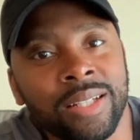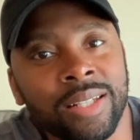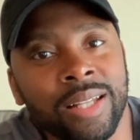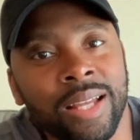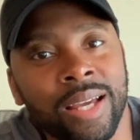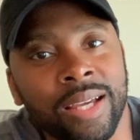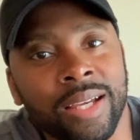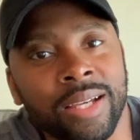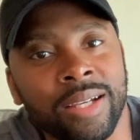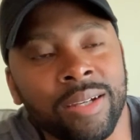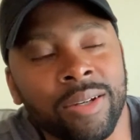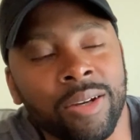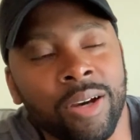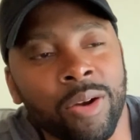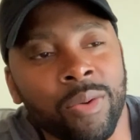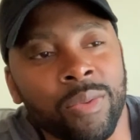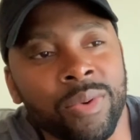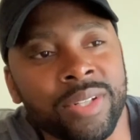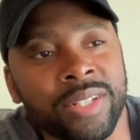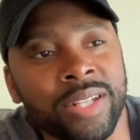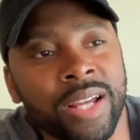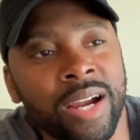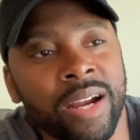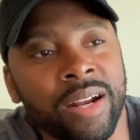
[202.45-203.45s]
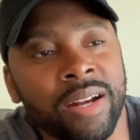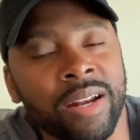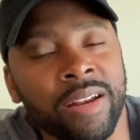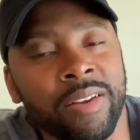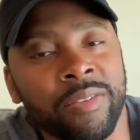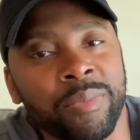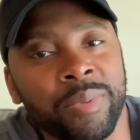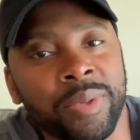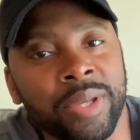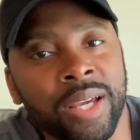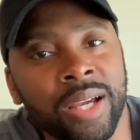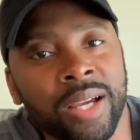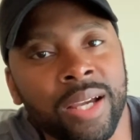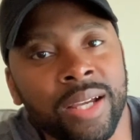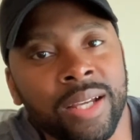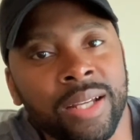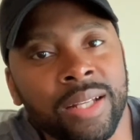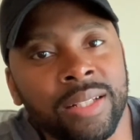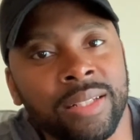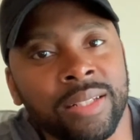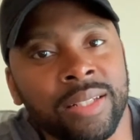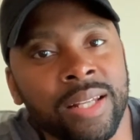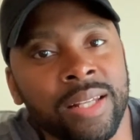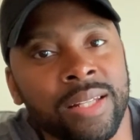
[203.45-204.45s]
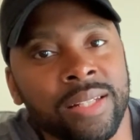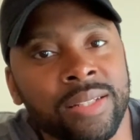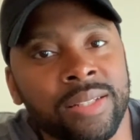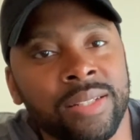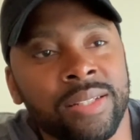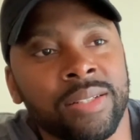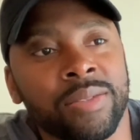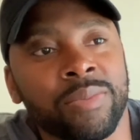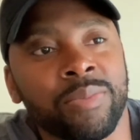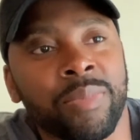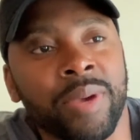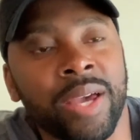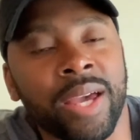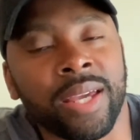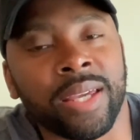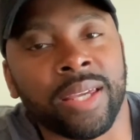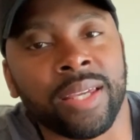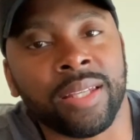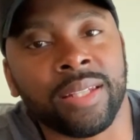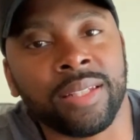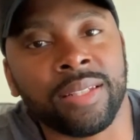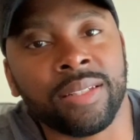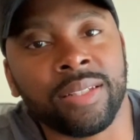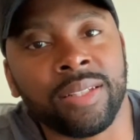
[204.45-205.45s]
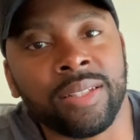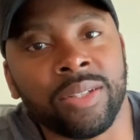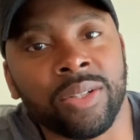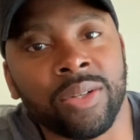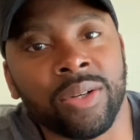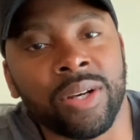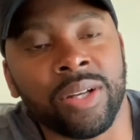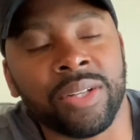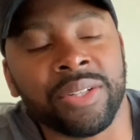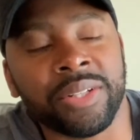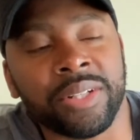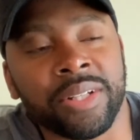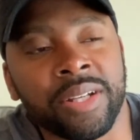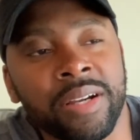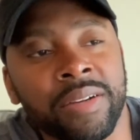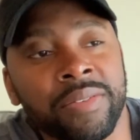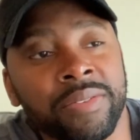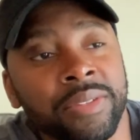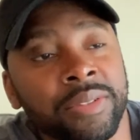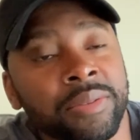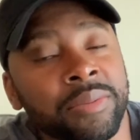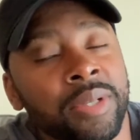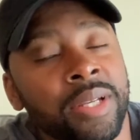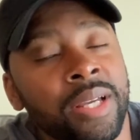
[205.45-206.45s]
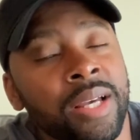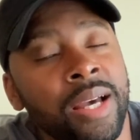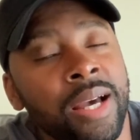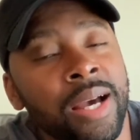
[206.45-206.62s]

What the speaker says: like a retired FBI that's just back in, you know, undercover.